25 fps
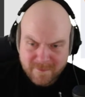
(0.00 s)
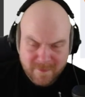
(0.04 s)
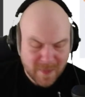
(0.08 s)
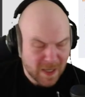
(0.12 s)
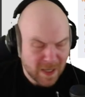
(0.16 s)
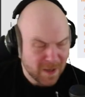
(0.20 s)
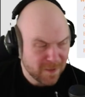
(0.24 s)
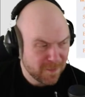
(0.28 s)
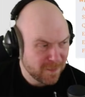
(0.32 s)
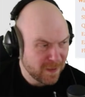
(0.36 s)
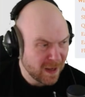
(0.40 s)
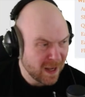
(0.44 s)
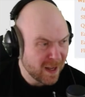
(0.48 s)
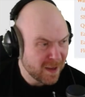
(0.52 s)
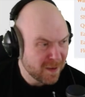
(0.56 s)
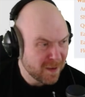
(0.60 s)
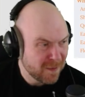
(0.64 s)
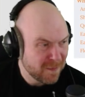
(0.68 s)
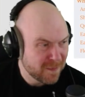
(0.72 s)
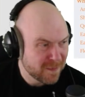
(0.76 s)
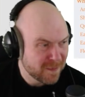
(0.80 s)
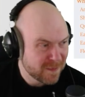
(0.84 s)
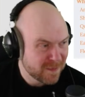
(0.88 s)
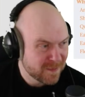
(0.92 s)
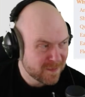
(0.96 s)

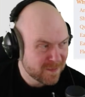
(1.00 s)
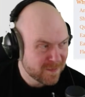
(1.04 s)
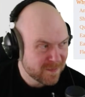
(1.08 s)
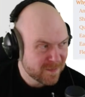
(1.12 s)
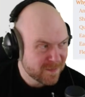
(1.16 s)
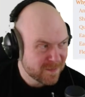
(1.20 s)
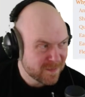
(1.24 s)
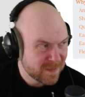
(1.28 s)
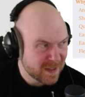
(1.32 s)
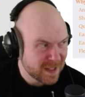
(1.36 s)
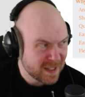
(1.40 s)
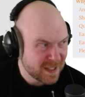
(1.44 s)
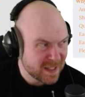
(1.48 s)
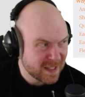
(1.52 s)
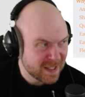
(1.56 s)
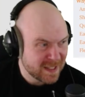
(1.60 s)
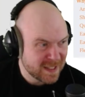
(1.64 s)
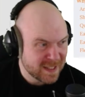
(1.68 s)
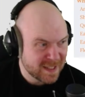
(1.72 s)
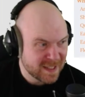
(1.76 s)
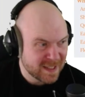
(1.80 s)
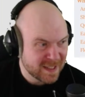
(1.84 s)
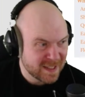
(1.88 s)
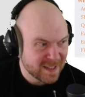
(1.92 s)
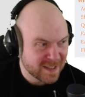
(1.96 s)
5
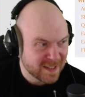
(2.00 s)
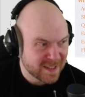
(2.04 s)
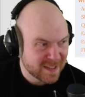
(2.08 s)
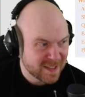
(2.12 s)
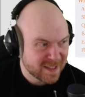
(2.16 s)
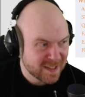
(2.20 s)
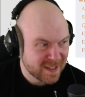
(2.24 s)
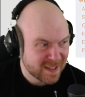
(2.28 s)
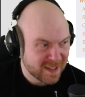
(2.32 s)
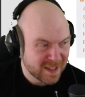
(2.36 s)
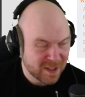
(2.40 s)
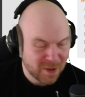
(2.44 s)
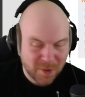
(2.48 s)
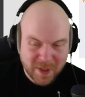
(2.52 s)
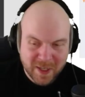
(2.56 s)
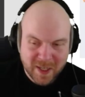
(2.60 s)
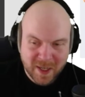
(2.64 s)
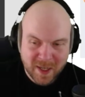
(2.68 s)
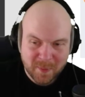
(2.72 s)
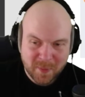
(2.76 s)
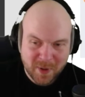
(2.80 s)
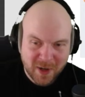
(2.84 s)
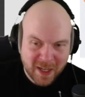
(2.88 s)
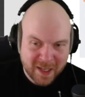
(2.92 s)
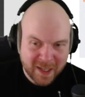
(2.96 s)
is the only
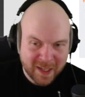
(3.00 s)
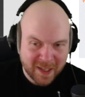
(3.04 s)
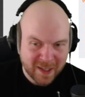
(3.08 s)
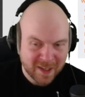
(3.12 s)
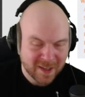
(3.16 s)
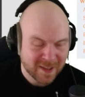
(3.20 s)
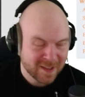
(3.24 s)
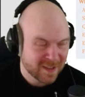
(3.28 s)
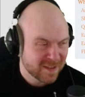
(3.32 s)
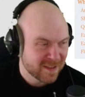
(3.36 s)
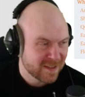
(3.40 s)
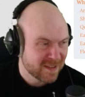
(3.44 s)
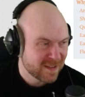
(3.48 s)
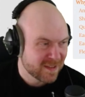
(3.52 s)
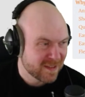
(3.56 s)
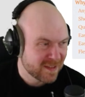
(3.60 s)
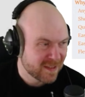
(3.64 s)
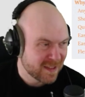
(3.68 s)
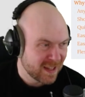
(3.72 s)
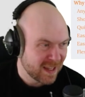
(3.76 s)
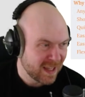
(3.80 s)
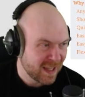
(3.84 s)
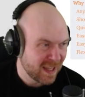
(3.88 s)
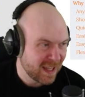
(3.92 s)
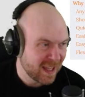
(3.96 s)
number I get,
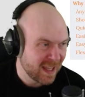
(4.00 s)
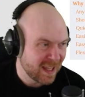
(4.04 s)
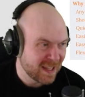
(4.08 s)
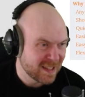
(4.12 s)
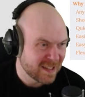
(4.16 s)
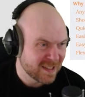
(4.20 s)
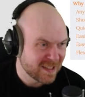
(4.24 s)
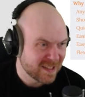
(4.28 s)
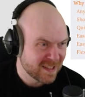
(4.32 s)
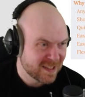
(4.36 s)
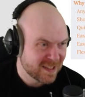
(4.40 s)
and